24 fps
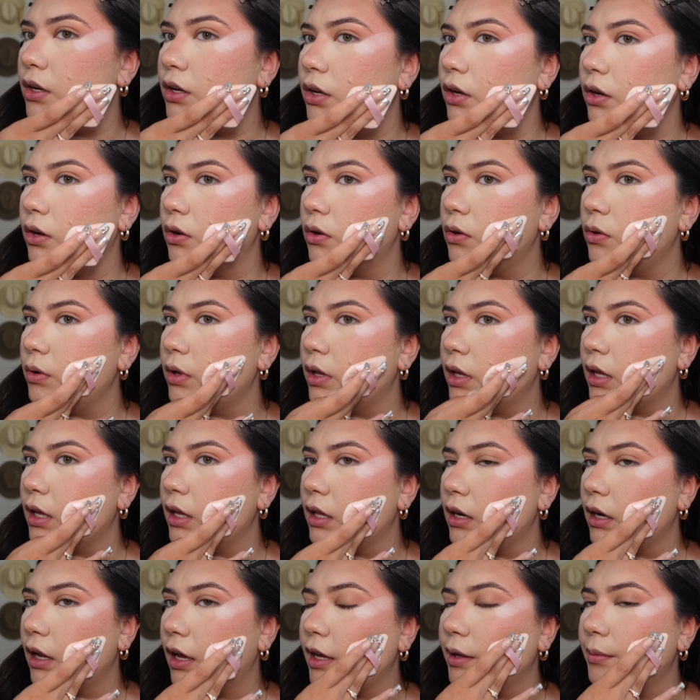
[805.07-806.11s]
go
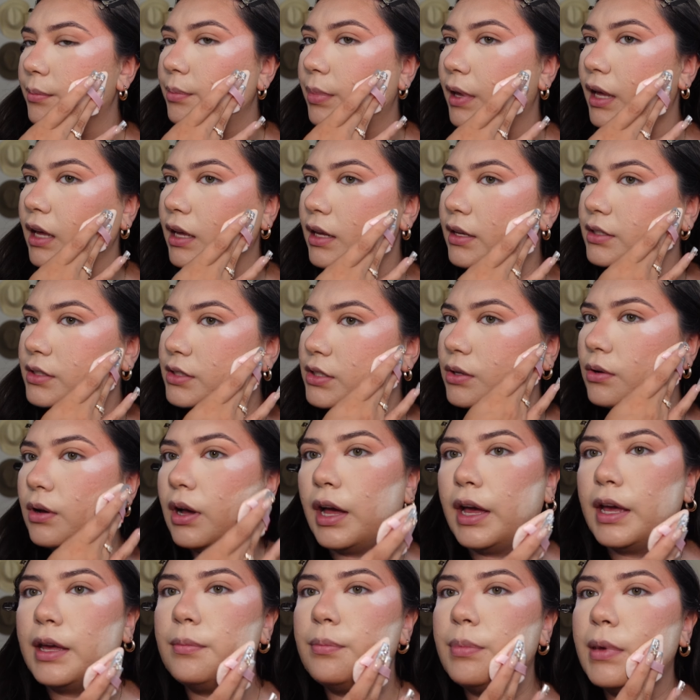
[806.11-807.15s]
and I bake. So
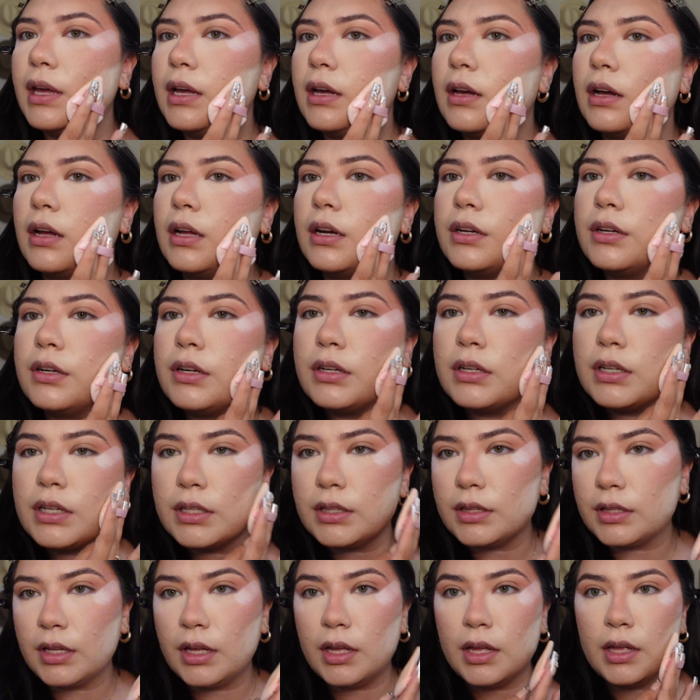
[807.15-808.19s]
I bake
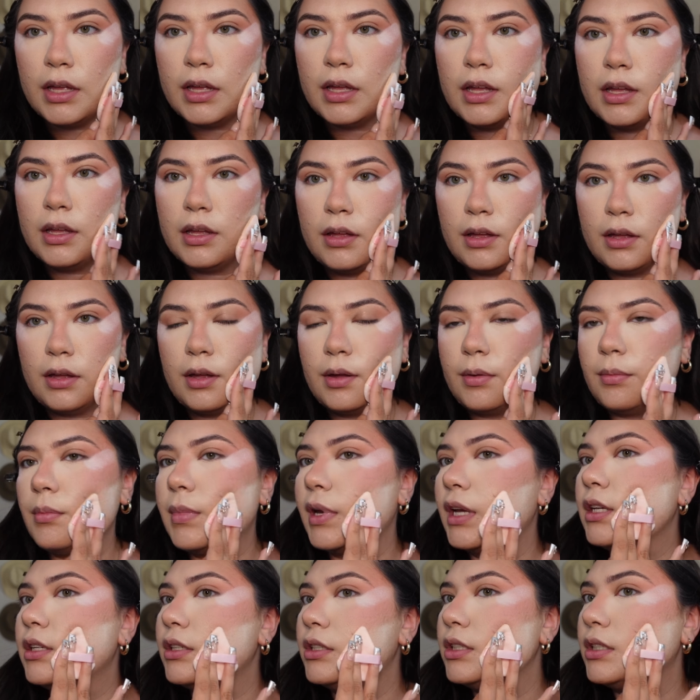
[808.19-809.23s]
underneath
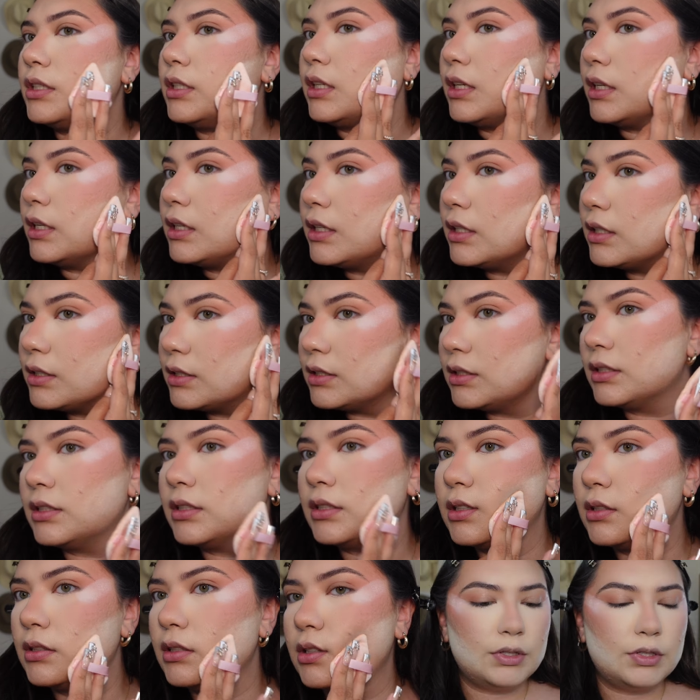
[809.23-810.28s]
my cheeks.
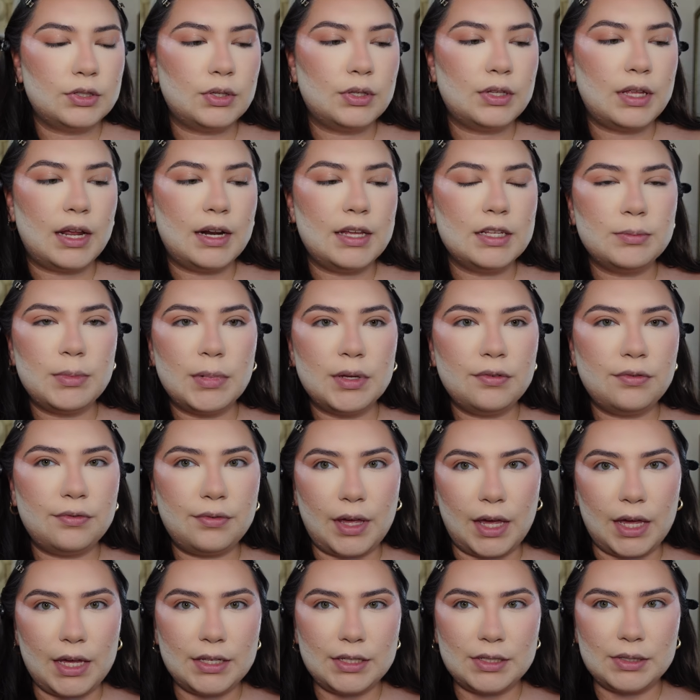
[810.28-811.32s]
So that is my
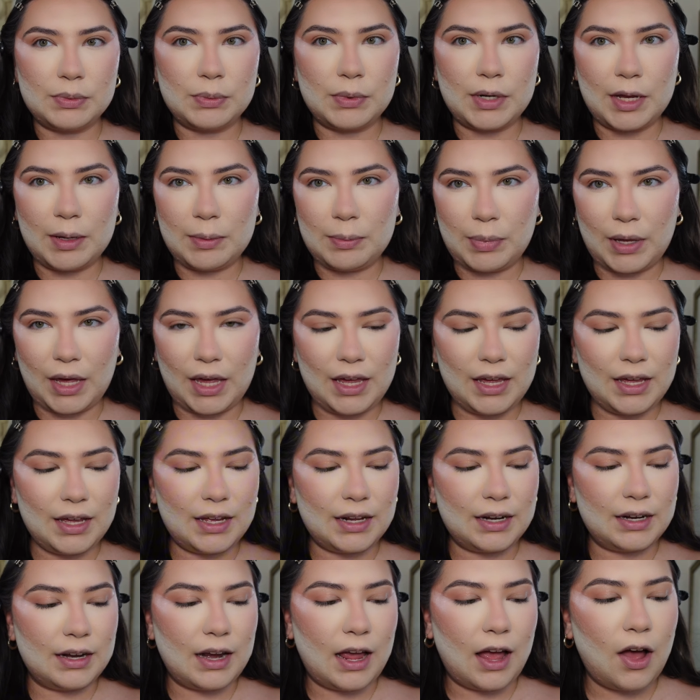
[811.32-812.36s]
face when I bake.
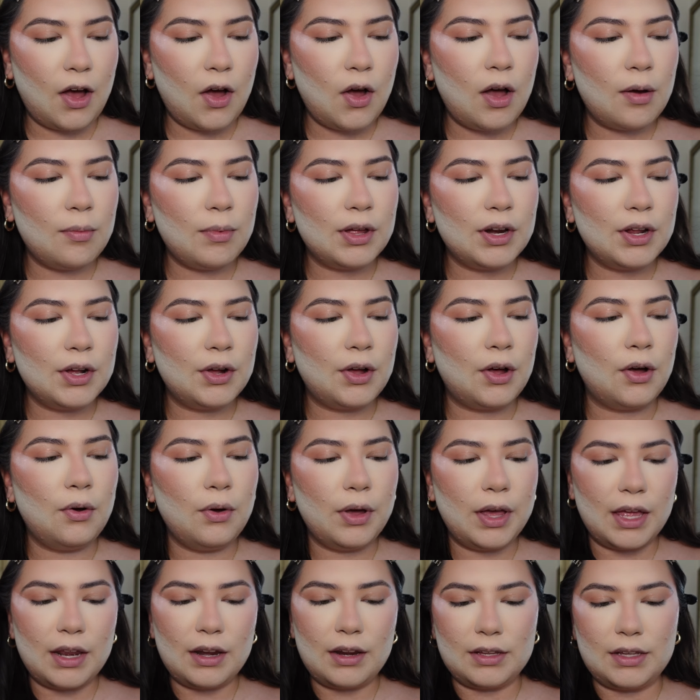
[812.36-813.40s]
Now I'm gonna go
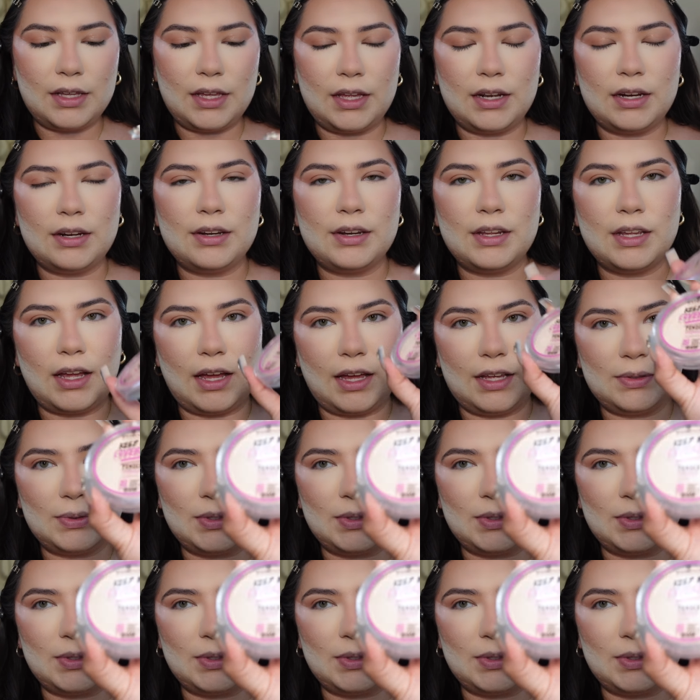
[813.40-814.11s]
in again, guys,